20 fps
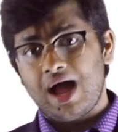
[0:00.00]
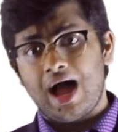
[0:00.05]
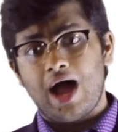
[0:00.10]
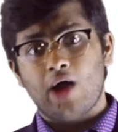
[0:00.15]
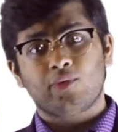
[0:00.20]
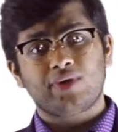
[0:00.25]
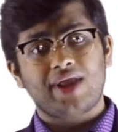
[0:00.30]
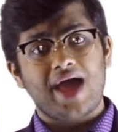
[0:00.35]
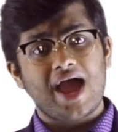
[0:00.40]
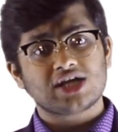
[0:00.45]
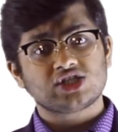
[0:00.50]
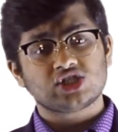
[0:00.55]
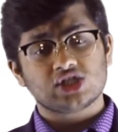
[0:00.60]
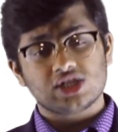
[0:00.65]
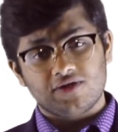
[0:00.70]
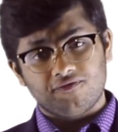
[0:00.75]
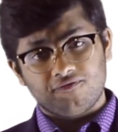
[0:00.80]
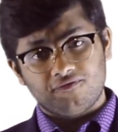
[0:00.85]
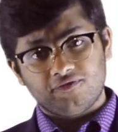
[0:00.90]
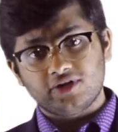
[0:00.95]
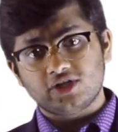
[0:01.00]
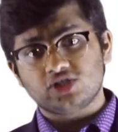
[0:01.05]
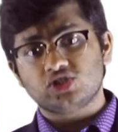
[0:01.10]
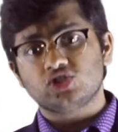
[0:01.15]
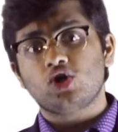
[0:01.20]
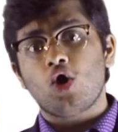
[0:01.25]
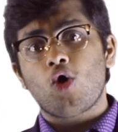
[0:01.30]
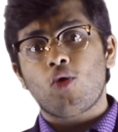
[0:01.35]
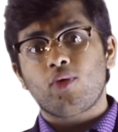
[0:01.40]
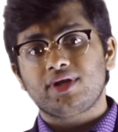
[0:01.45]
I would actually
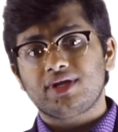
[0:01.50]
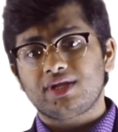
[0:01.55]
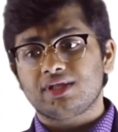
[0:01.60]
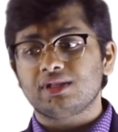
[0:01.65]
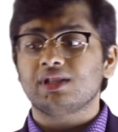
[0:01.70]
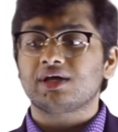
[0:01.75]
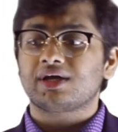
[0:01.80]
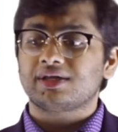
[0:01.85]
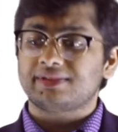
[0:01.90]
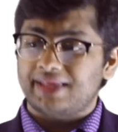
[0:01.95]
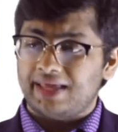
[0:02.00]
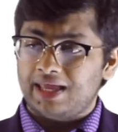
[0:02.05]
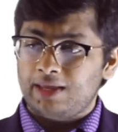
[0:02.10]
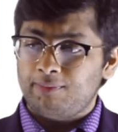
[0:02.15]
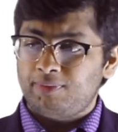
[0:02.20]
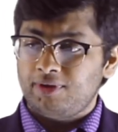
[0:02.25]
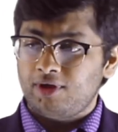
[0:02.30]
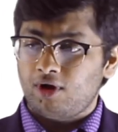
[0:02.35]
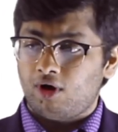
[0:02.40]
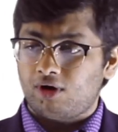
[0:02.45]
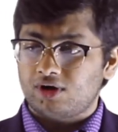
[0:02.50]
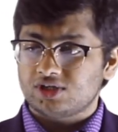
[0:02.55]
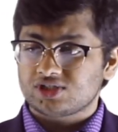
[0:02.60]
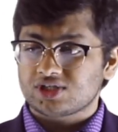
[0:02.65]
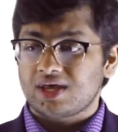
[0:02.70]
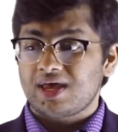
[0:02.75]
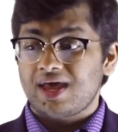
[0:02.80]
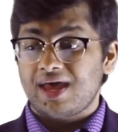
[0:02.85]
first go in and look at the APRs